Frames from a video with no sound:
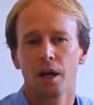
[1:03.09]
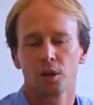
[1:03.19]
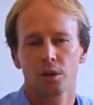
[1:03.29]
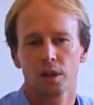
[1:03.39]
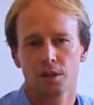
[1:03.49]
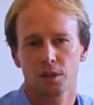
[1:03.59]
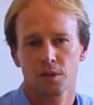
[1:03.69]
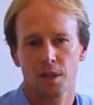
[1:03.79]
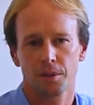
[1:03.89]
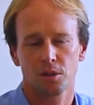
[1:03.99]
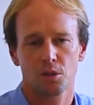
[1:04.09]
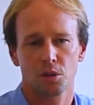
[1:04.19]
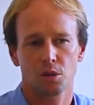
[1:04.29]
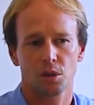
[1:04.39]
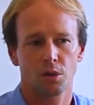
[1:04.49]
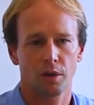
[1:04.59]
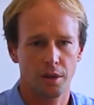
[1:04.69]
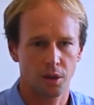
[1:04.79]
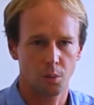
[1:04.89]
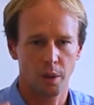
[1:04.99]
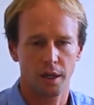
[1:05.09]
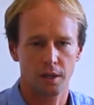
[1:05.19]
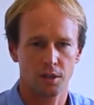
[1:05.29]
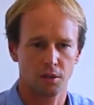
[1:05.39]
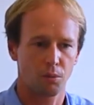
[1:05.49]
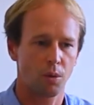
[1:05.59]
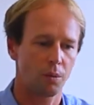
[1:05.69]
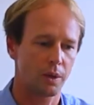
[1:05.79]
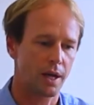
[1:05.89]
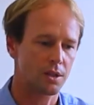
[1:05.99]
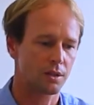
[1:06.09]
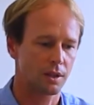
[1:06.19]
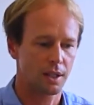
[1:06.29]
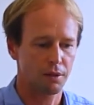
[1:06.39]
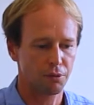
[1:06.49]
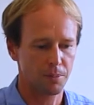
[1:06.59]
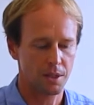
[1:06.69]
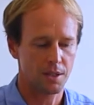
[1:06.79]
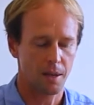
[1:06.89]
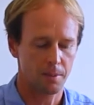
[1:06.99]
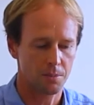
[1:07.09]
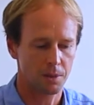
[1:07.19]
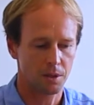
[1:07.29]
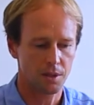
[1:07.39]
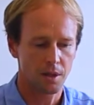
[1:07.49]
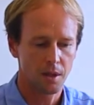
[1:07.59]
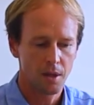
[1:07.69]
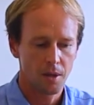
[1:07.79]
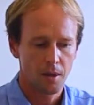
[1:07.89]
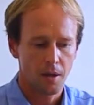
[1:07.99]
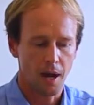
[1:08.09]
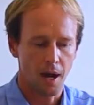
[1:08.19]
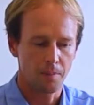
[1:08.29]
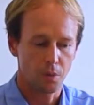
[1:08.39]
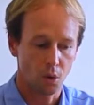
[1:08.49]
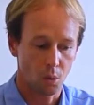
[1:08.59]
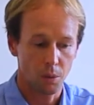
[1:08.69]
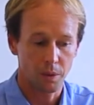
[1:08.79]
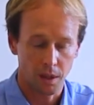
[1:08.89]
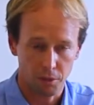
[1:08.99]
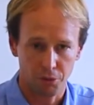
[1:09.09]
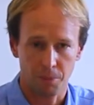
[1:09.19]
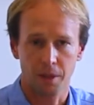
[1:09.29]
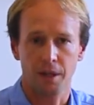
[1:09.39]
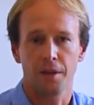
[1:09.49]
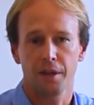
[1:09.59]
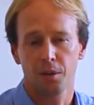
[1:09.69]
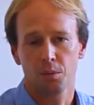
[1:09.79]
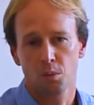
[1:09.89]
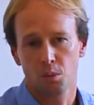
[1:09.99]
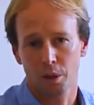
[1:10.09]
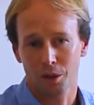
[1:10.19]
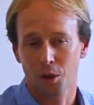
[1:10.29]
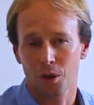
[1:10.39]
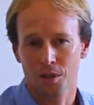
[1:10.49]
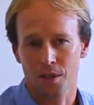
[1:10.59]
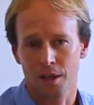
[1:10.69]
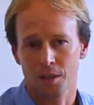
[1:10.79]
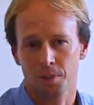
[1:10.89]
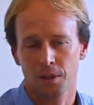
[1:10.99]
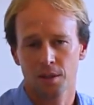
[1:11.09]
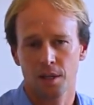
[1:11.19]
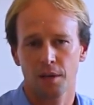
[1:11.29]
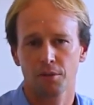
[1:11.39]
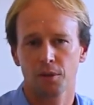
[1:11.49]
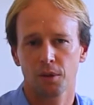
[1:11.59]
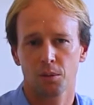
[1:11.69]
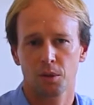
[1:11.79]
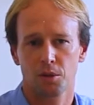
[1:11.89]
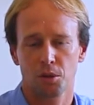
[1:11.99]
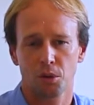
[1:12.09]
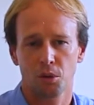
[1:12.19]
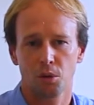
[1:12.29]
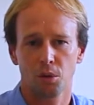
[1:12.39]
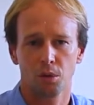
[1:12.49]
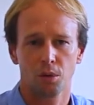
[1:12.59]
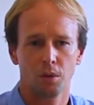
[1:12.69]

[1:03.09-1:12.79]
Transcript: A good idea is something to do to create the awareness of what we actually get from these habits, because or what we get from it, and then what it costs us, because everything we do,